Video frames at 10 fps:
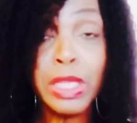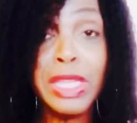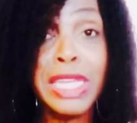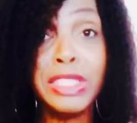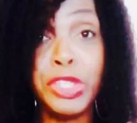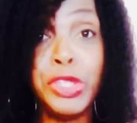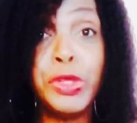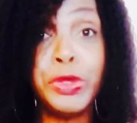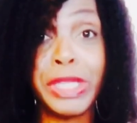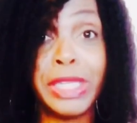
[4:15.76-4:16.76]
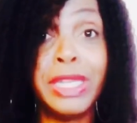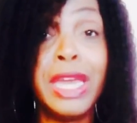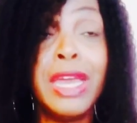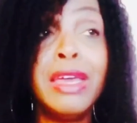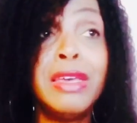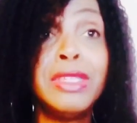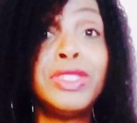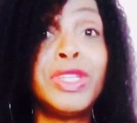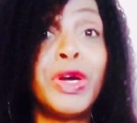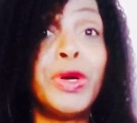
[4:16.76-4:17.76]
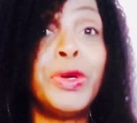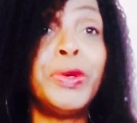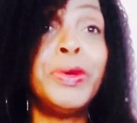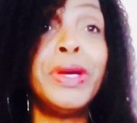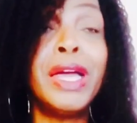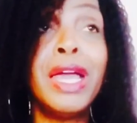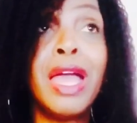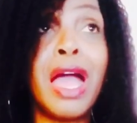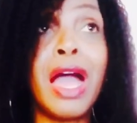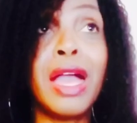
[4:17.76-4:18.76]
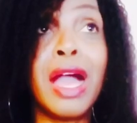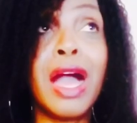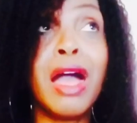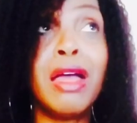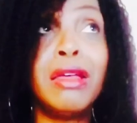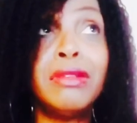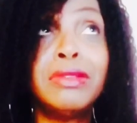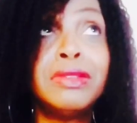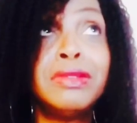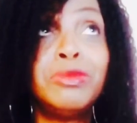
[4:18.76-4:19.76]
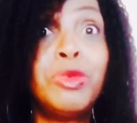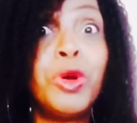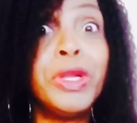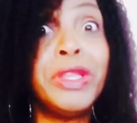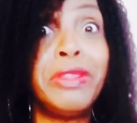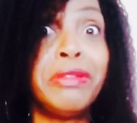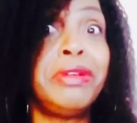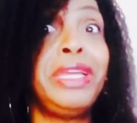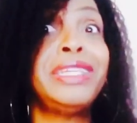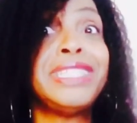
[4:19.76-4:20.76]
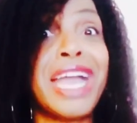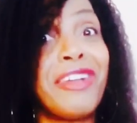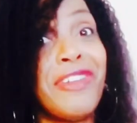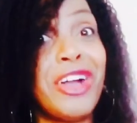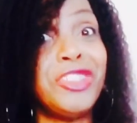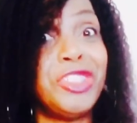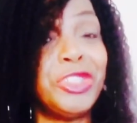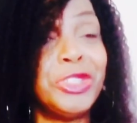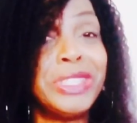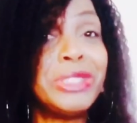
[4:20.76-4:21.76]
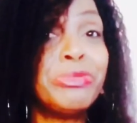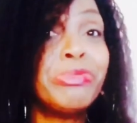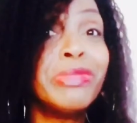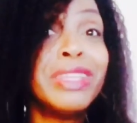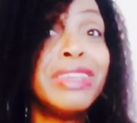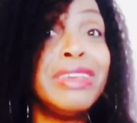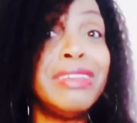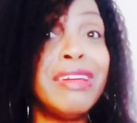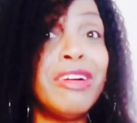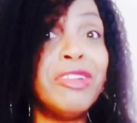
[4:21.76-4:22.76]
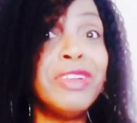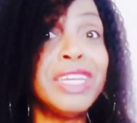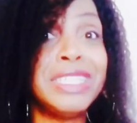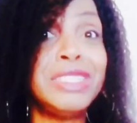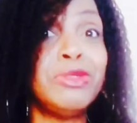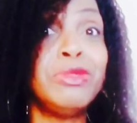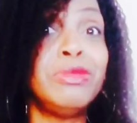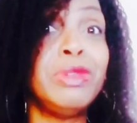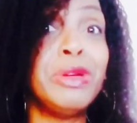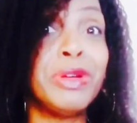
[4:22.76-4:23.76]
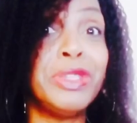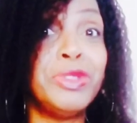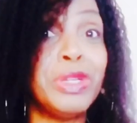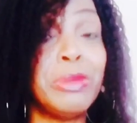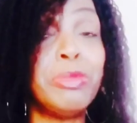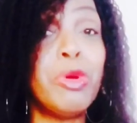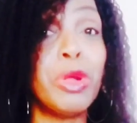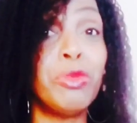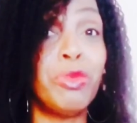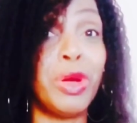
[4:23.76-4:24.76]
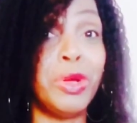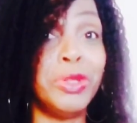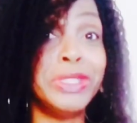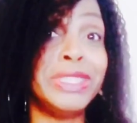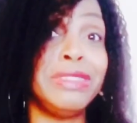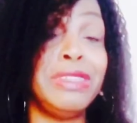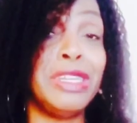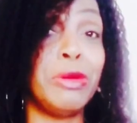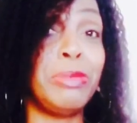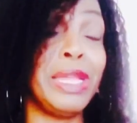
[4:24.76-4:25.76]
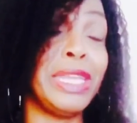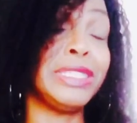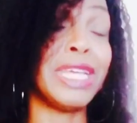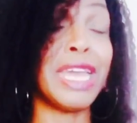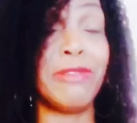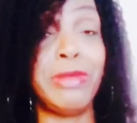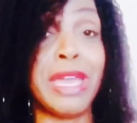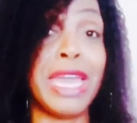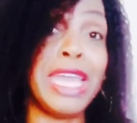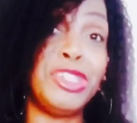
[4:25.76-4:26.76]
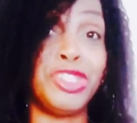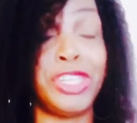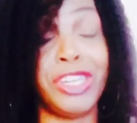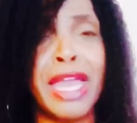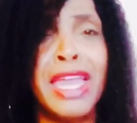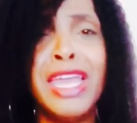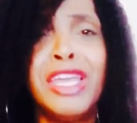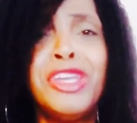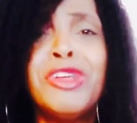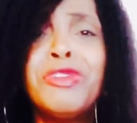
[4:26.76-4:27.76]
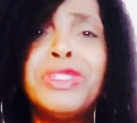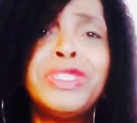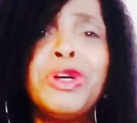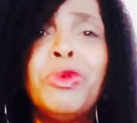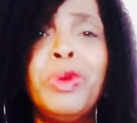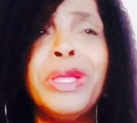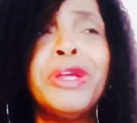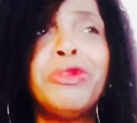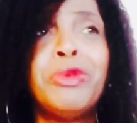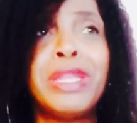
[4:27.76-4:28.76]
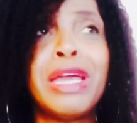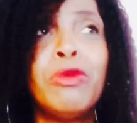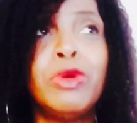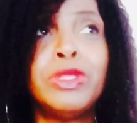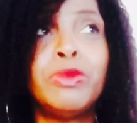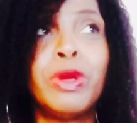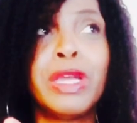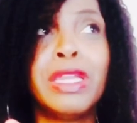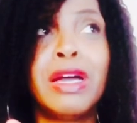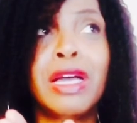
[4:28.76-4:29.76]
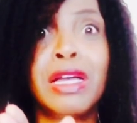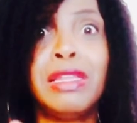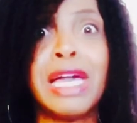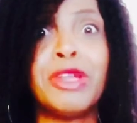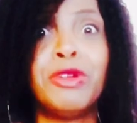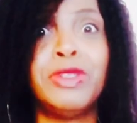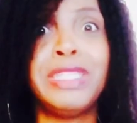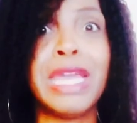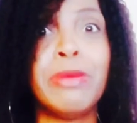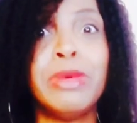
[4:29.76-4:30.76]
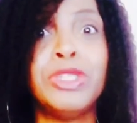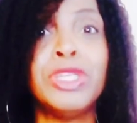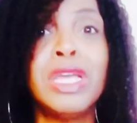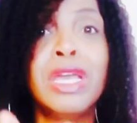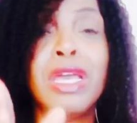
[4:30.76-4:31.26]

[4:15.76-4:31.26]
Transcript: That's the union. So I got more than 3 SAG vouchers, you know, because we were doing important roles, you know, playing as an FBI agent. You know what's so weird? When I was working on Collateral Damage,